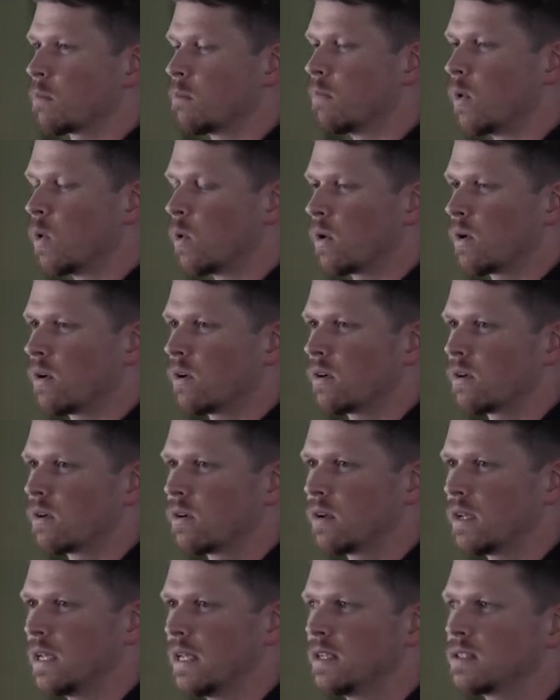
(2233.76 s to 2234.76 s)
more
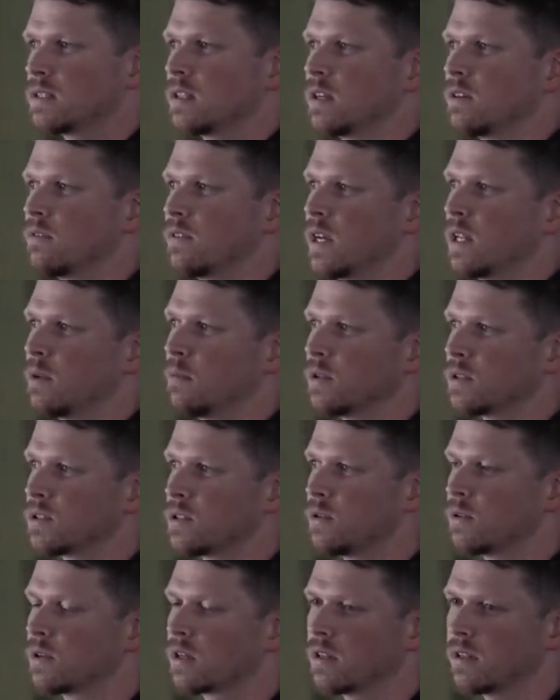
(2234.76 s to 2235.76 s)
easily available
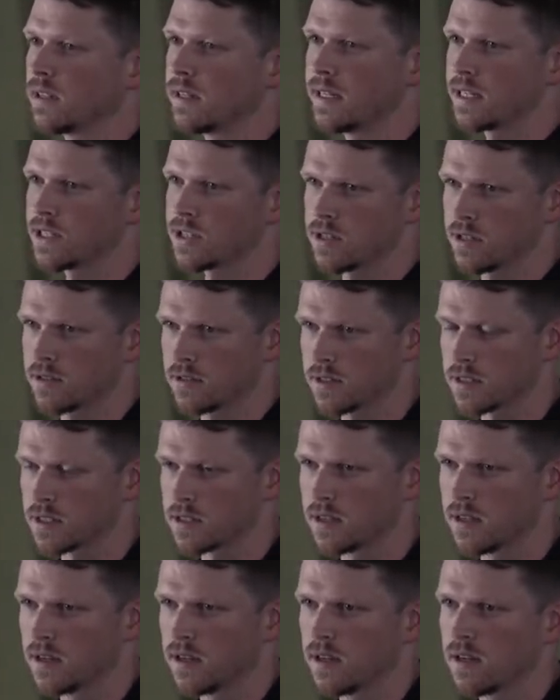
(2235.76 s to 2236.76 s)
to
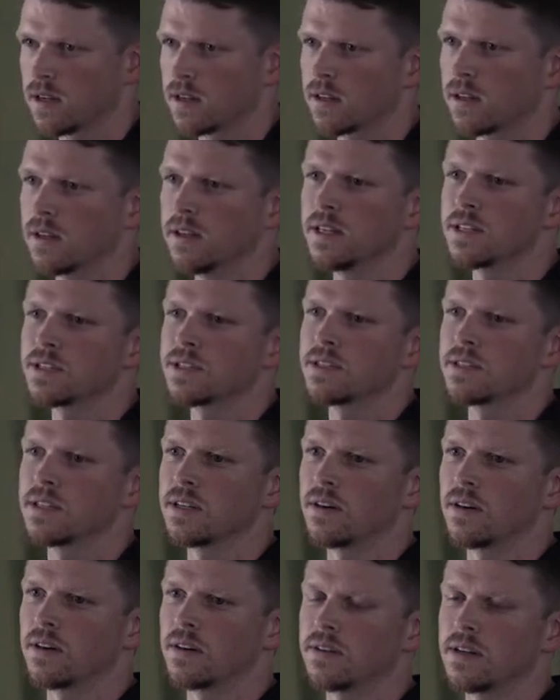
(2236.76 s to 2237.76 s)
clinicians,
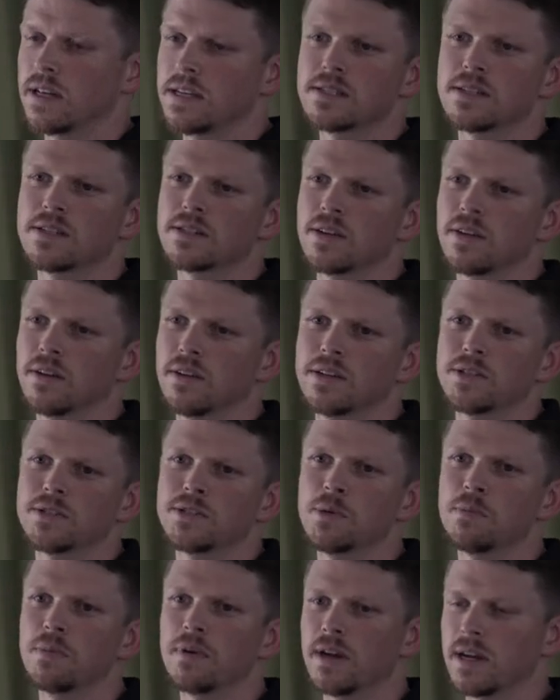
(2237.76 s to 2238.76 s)
that aren't necessarily
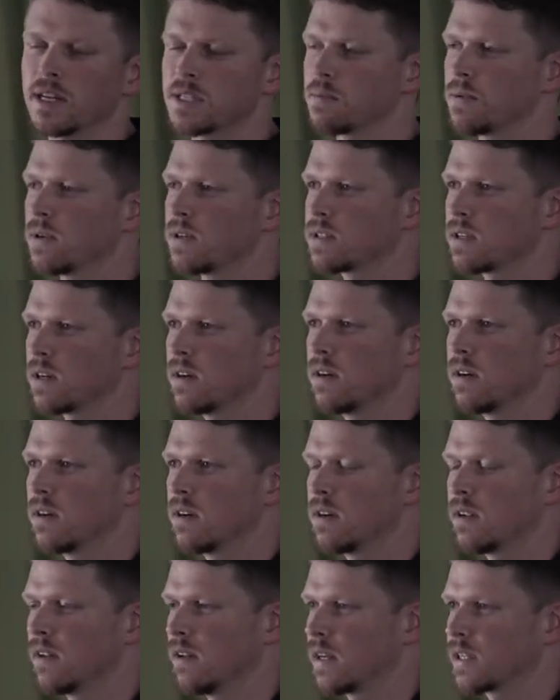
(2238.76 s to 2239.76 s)
super experts
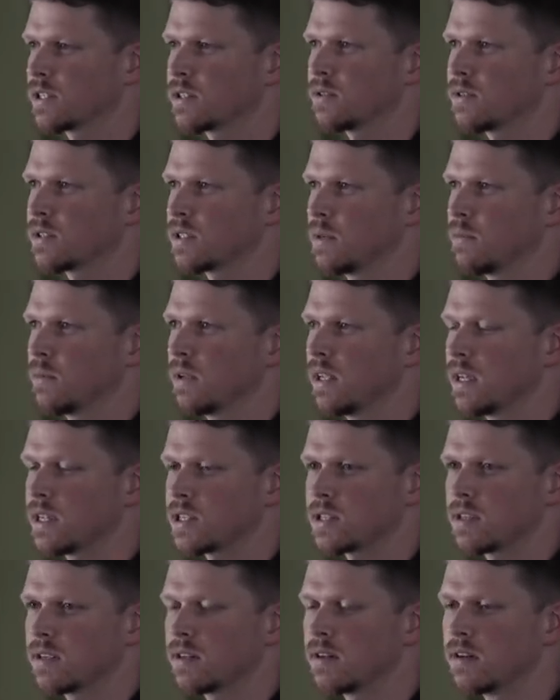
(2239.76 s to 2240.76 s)
on electrical
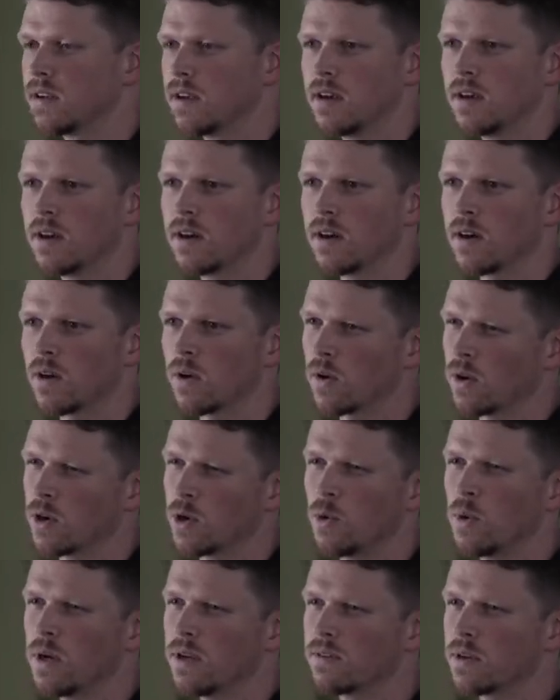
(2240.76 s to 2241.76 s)
stimulation or
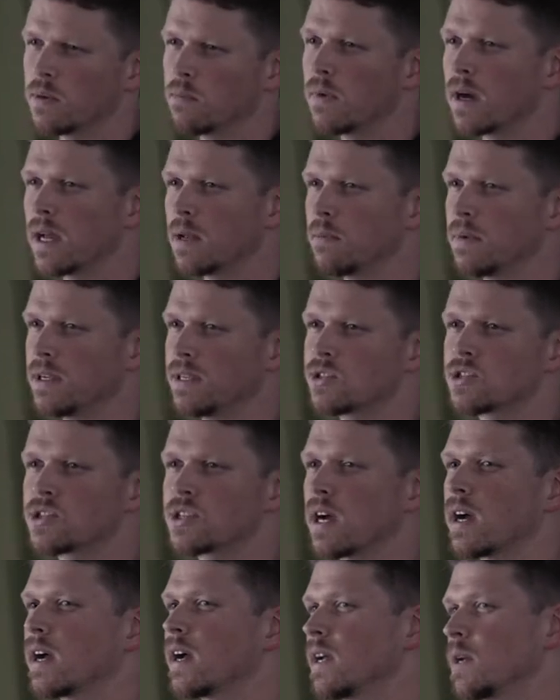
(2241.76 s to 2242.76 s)
who even might be
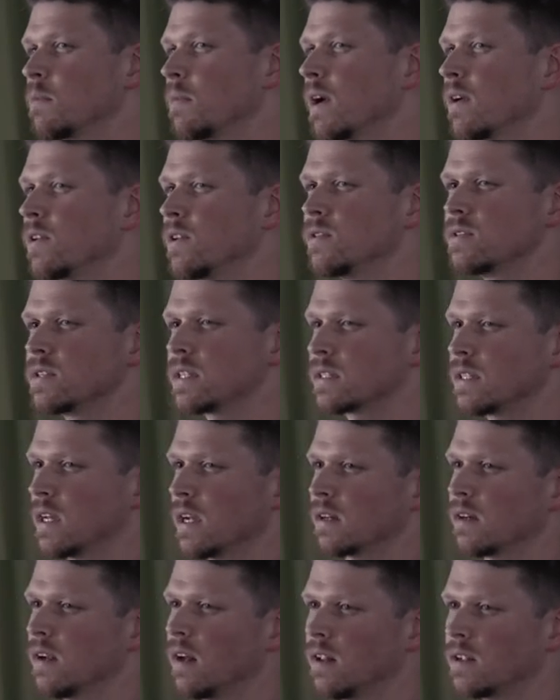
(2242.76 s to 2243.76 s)
shy about using
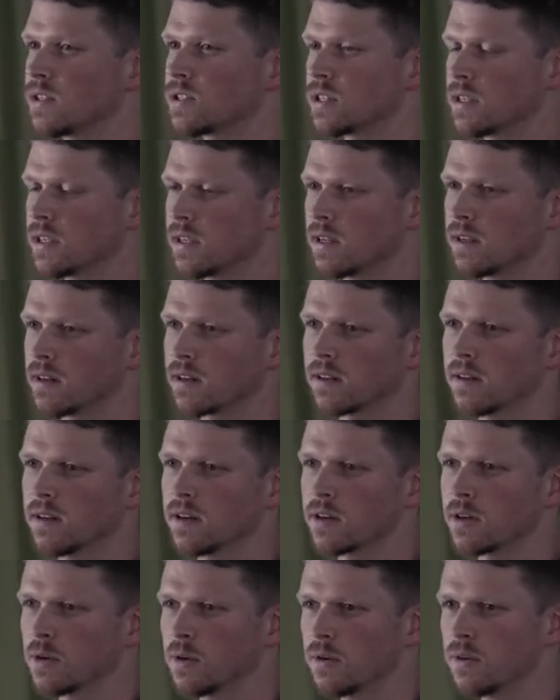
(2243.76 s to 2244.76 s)
technology in a
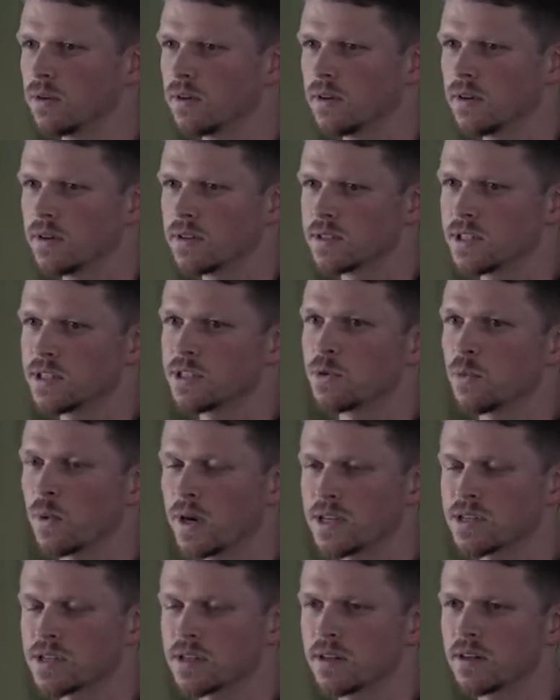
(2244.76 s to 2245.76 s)
clinical
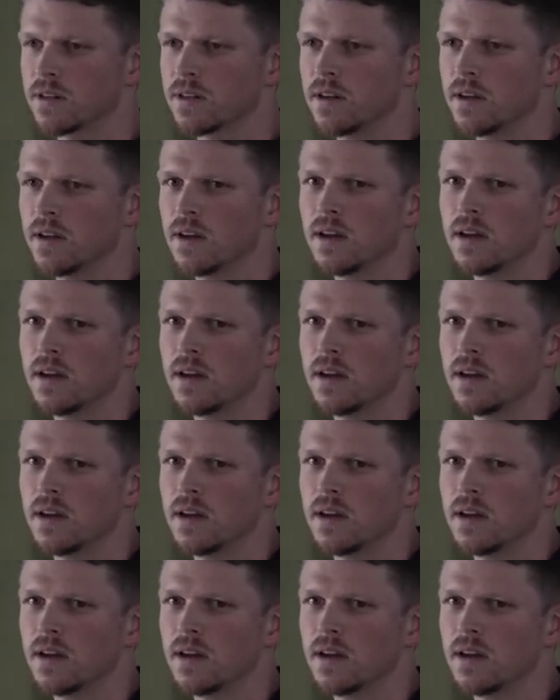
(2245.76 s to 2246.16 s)
situation.